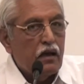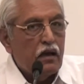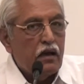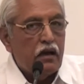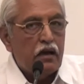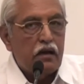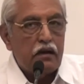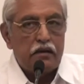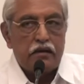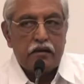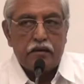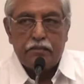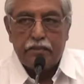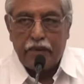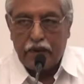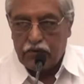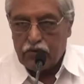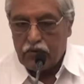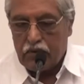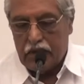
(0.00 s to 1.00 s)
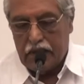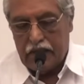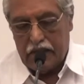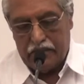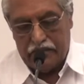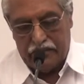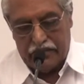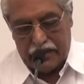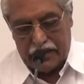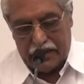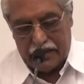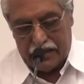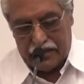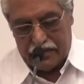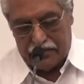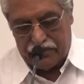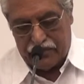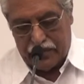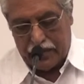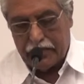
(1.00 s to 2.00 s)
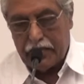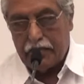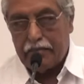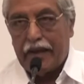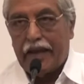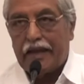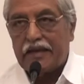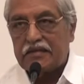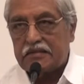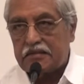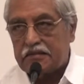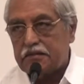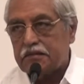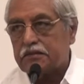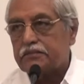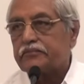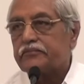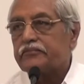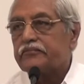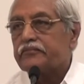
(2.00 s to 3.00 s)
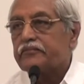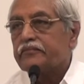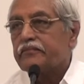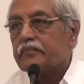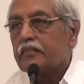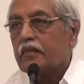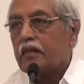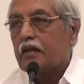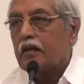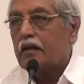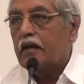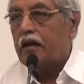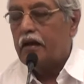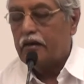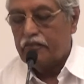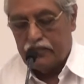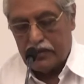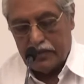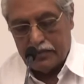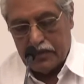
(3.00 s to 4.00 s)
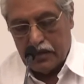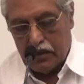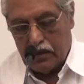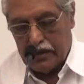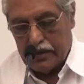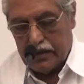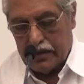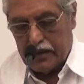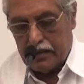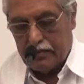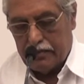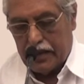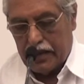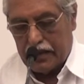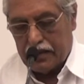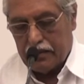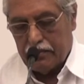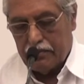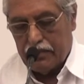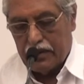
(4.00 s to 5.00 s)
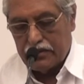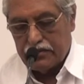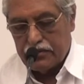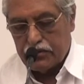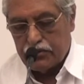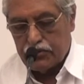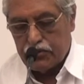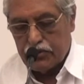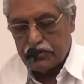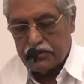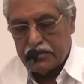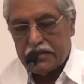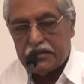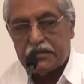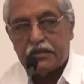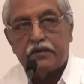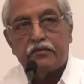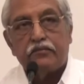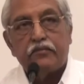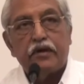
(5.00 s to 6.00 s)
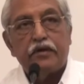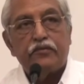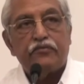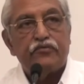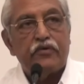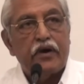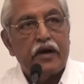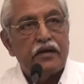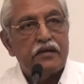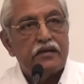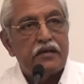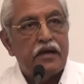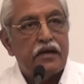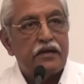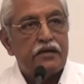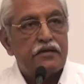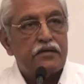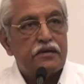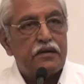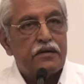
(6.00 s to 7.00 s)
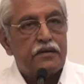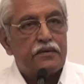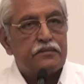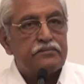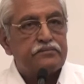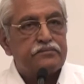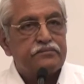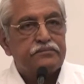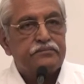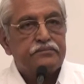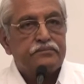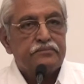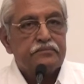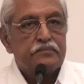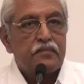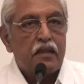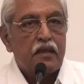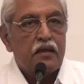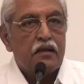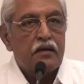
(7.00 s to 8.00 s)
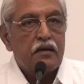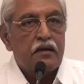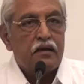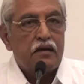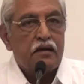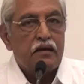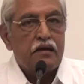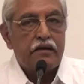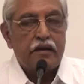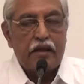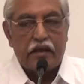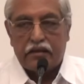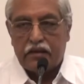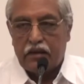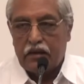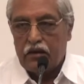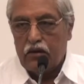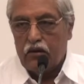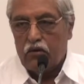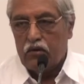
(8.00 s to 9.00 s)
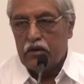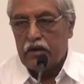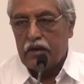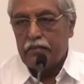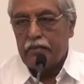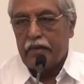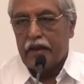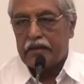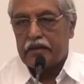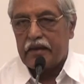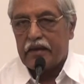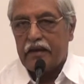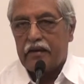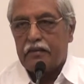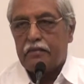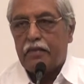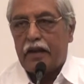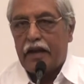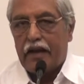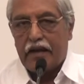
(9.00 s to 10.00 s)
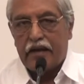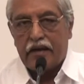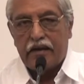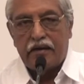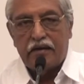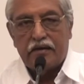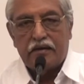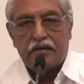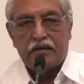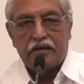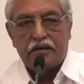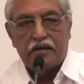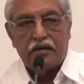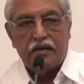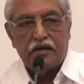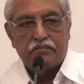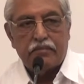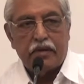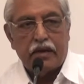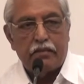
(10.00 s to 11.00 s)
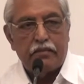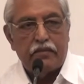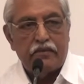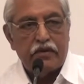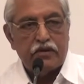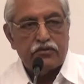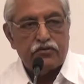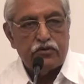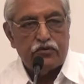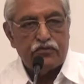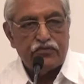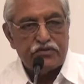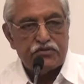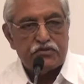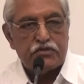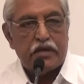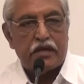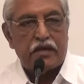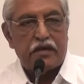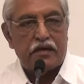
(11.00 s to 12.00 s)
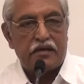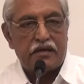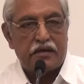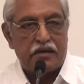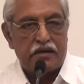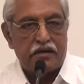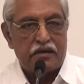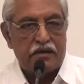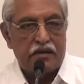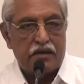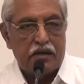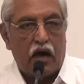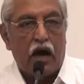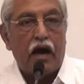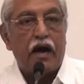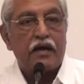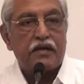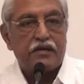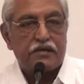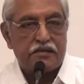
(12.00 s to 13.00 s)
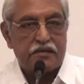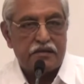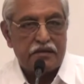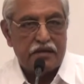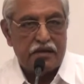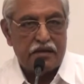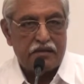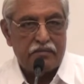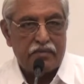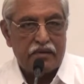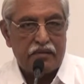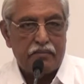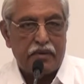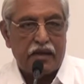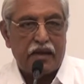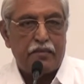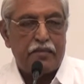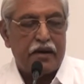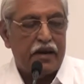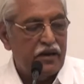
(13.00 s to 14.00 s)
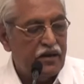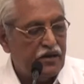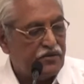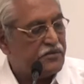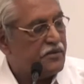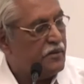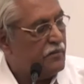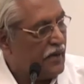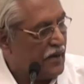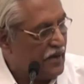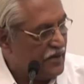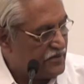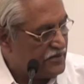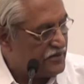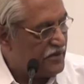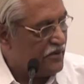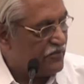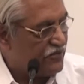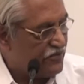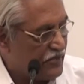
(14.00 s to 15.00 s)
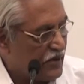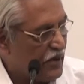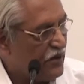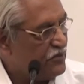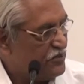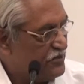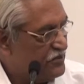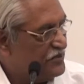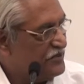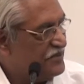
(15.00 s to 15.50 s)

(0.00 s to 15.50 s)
And particularly we are from the banks, I'm from the All India Bank Employees Association, we find that taking loan and making it bad has become a very sophisticated art. It has become an industry by itself now.